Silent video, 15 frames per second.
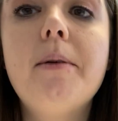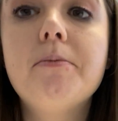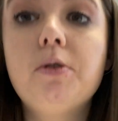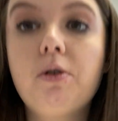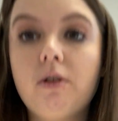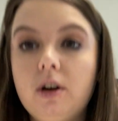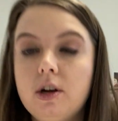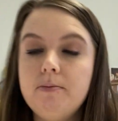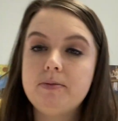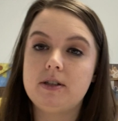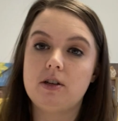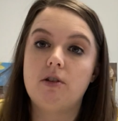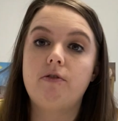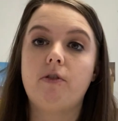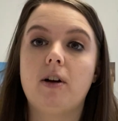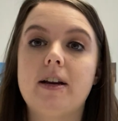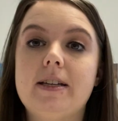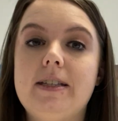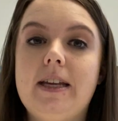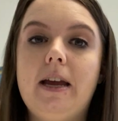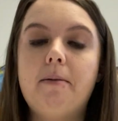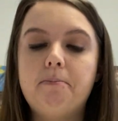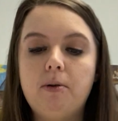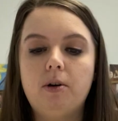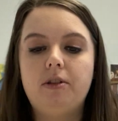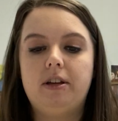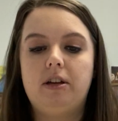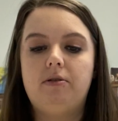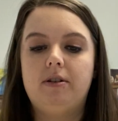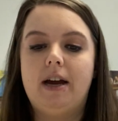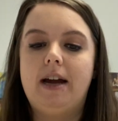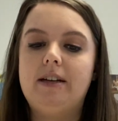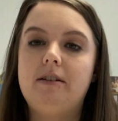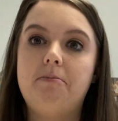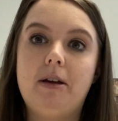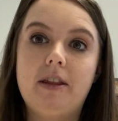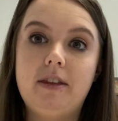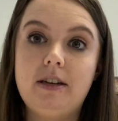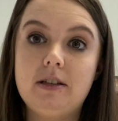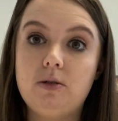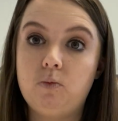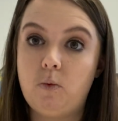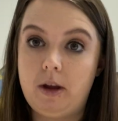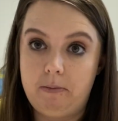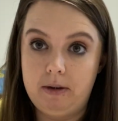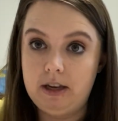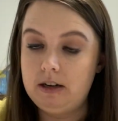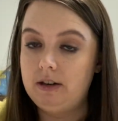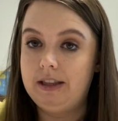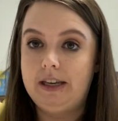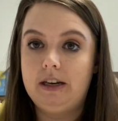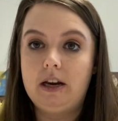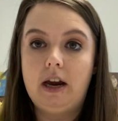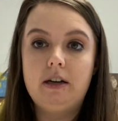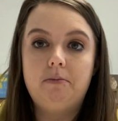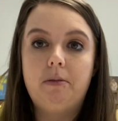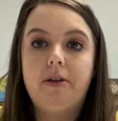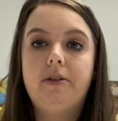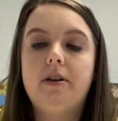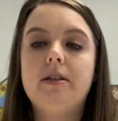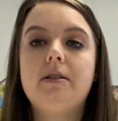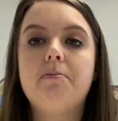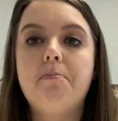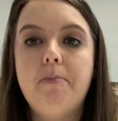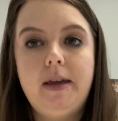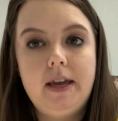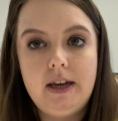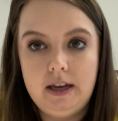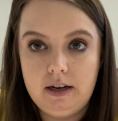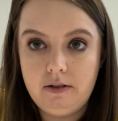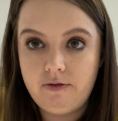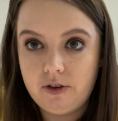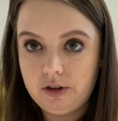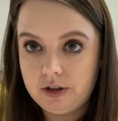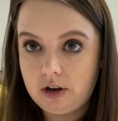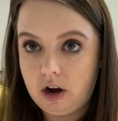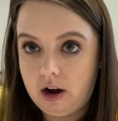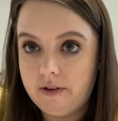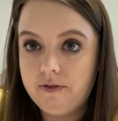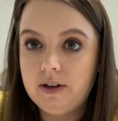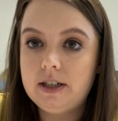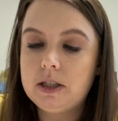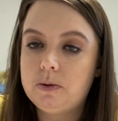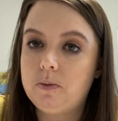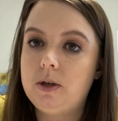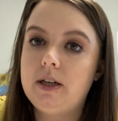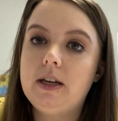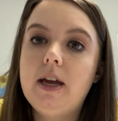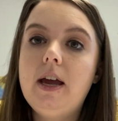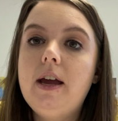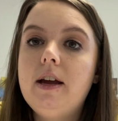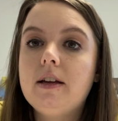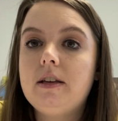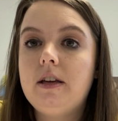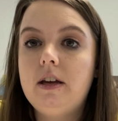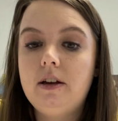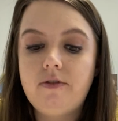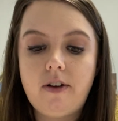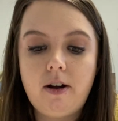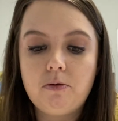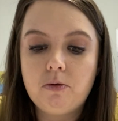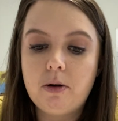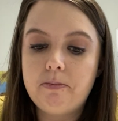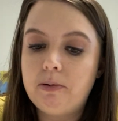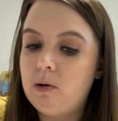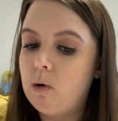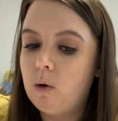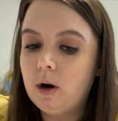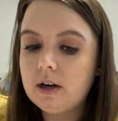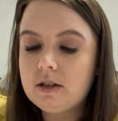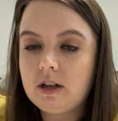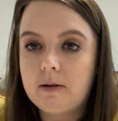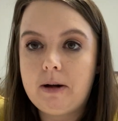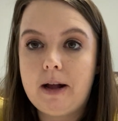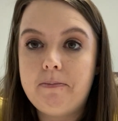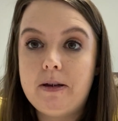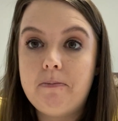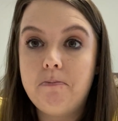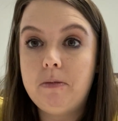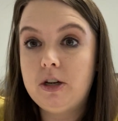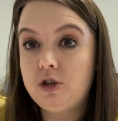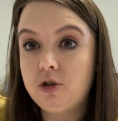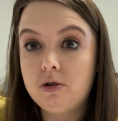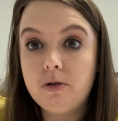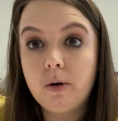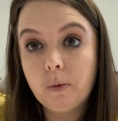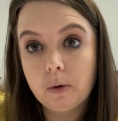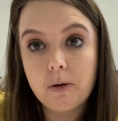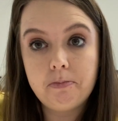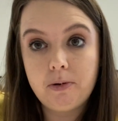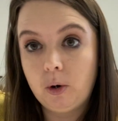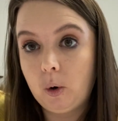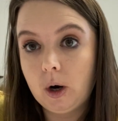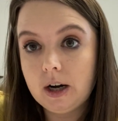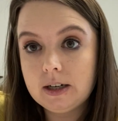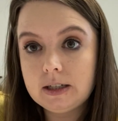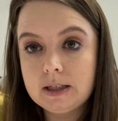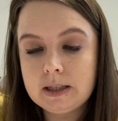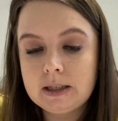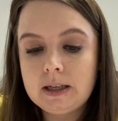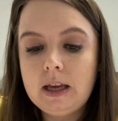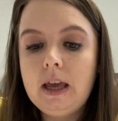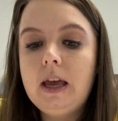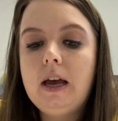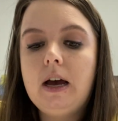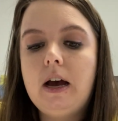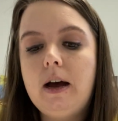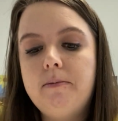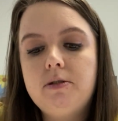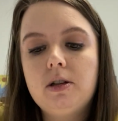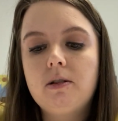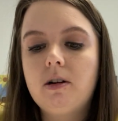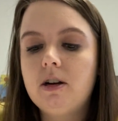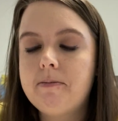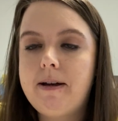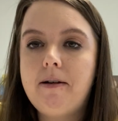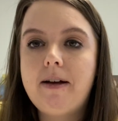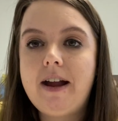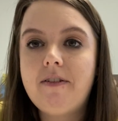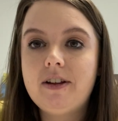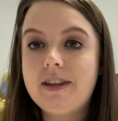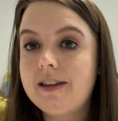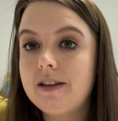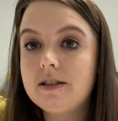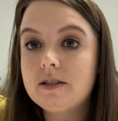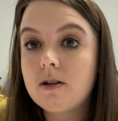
groups. So, for example, the United Methodist Women and the United Methodist Men for the conference would give a report. There might be missional reports to learn about everything that's